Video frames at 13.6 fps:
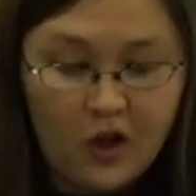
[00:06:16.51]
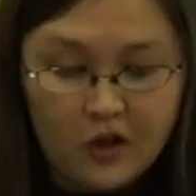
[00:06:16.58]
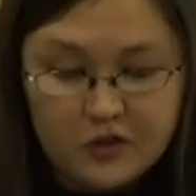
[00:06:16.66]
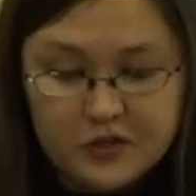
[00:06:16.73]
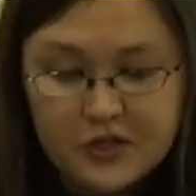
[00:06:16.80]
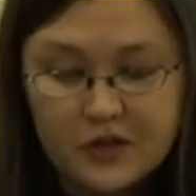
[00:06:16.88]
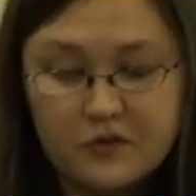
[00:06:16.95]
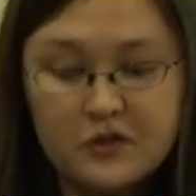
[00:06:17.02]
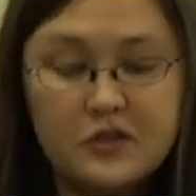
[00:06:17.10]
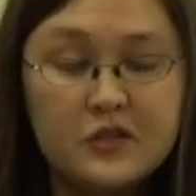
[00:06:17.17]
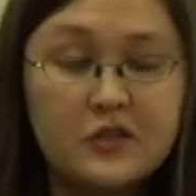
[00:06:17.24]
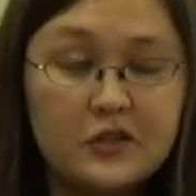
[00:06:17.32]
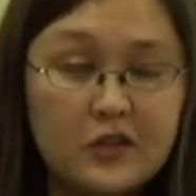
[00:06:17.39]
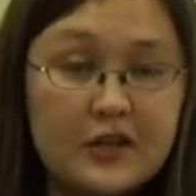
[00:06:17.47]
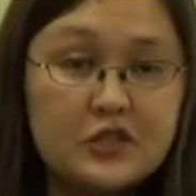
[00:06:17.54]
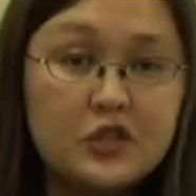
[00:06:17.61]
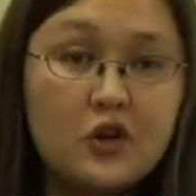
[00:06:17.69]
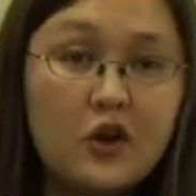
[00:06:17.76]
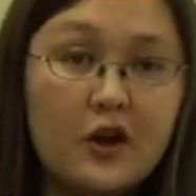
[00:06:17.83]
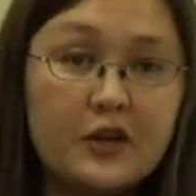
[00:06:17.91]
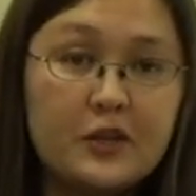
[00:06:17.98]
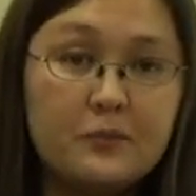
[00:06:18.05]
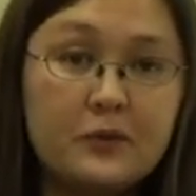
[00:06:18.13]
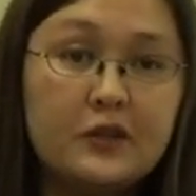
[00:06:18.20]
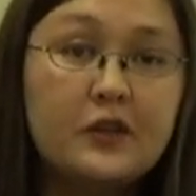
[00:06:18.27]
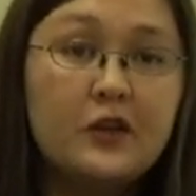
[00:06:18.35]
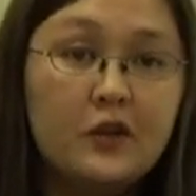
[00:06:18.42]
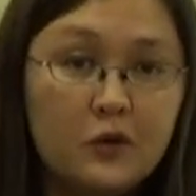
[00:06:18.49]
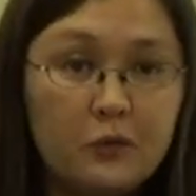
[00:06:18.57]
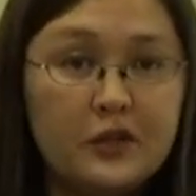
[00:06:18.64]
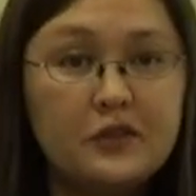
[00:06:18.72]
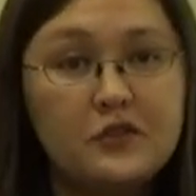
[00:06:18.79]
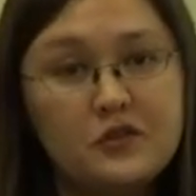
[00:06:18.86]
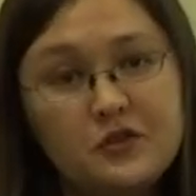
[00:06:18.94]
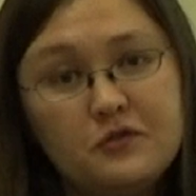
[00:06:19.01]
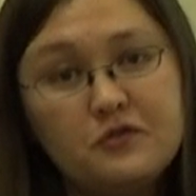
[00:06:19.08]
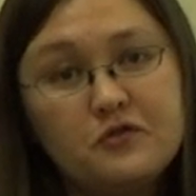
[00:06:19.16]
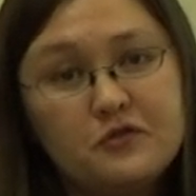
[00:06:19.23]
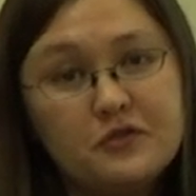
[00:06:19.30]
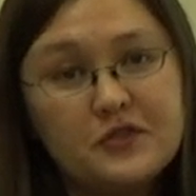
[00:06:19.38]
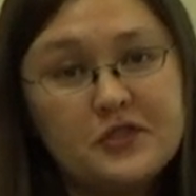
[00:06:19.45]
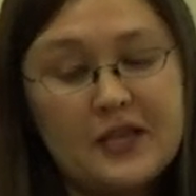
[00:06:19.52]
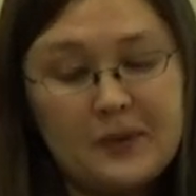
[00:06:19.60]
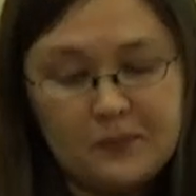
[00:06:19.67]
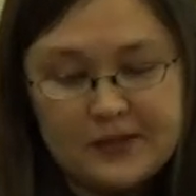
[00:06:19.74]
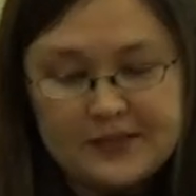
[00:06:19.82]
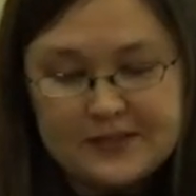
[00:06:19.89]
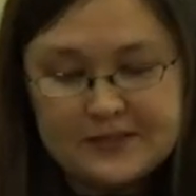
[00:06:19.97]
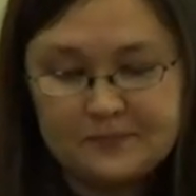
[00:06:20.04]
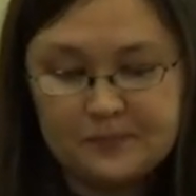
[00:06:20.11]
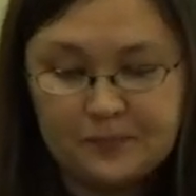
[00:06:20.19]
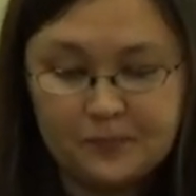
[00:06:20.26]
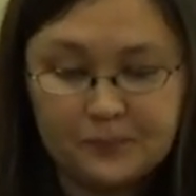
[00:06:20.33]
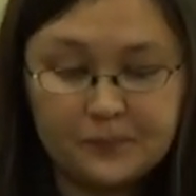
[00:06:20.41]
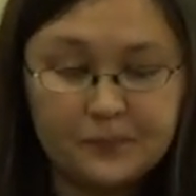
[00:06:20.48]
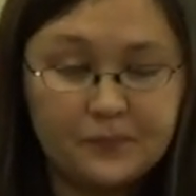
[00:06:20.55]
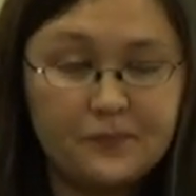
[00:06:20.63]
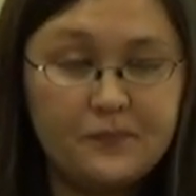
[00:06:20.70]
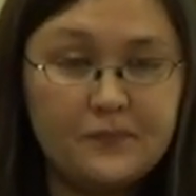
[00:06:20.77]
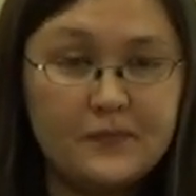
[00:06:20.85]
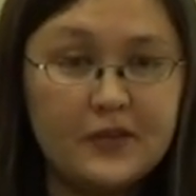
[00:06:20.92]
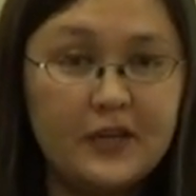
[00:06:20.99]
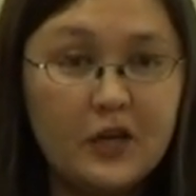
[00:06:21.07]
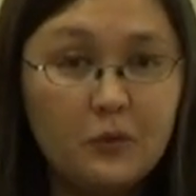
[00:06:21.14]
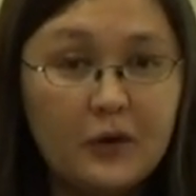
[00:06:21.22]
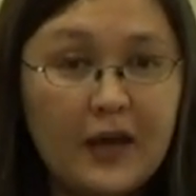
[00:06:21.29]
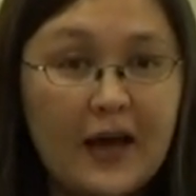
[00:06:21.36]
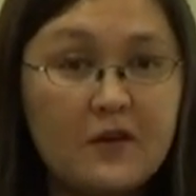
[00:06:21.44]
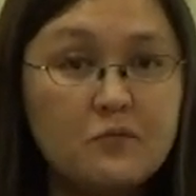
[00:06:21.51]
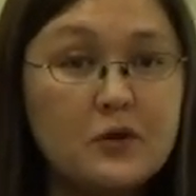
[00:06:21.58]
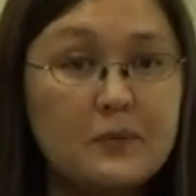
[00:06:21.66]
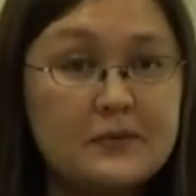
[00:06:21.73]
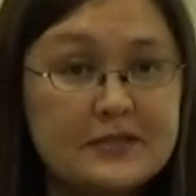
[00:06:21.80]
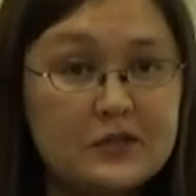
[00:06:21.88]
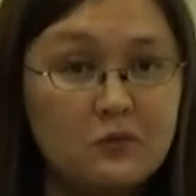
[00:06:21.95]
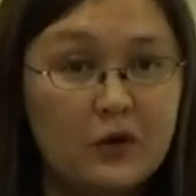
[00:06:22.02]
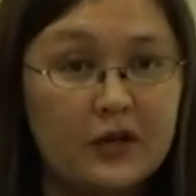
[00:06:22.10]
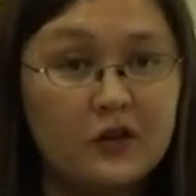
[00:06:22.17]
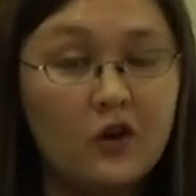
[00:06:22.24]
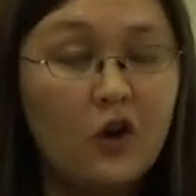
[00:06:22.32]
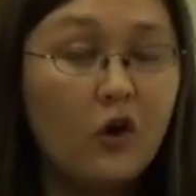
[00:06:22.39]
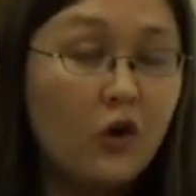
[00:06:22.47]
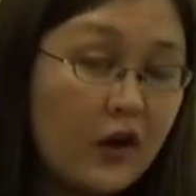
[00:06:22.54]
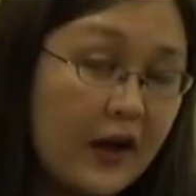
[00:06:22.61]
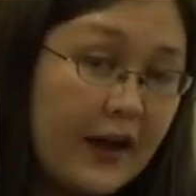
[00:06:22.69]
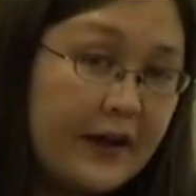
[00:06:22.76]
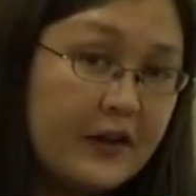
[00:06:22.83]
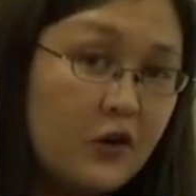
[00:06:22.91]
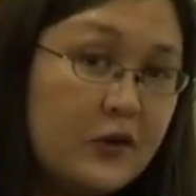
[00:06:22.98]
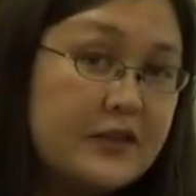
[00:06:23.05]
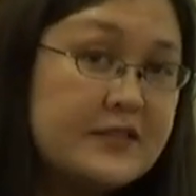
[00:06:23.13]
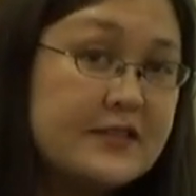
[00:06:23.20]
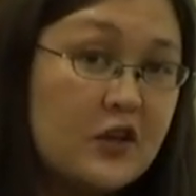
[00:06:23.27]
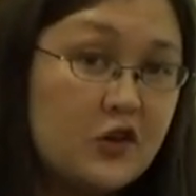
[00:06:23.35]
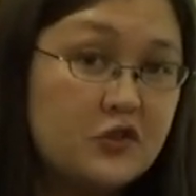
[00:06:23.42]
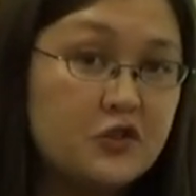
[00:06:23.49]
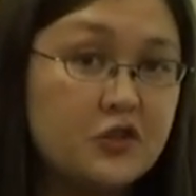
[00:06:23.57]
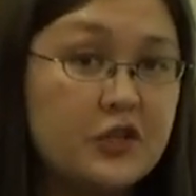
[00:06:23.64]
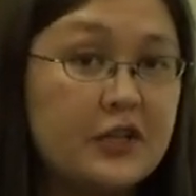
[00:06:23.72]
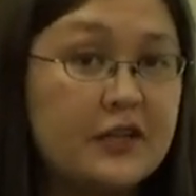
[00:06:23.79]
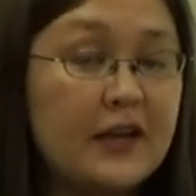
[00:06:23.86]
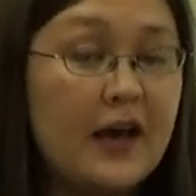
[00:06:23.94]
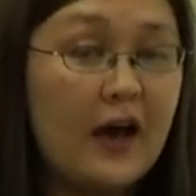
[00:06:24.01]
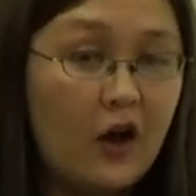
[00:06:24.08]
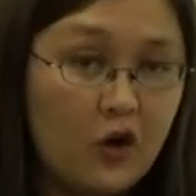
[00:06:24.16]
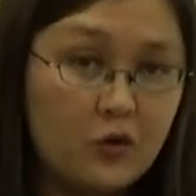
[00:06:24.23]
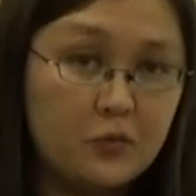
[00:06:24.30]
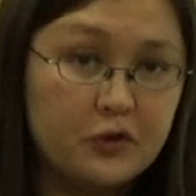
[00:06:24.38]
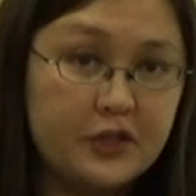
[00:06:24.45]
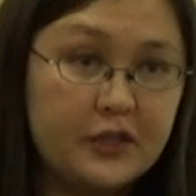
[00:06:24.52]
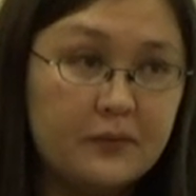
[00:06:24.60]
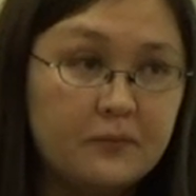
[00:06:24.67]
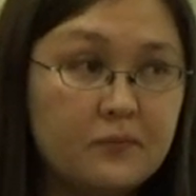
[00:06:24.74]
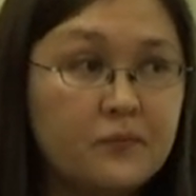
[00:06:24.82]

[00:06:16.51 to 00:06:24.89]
Also, logical argument with 2 true statements. Here we have Premise 1. Hokkaido is larger than Aomori.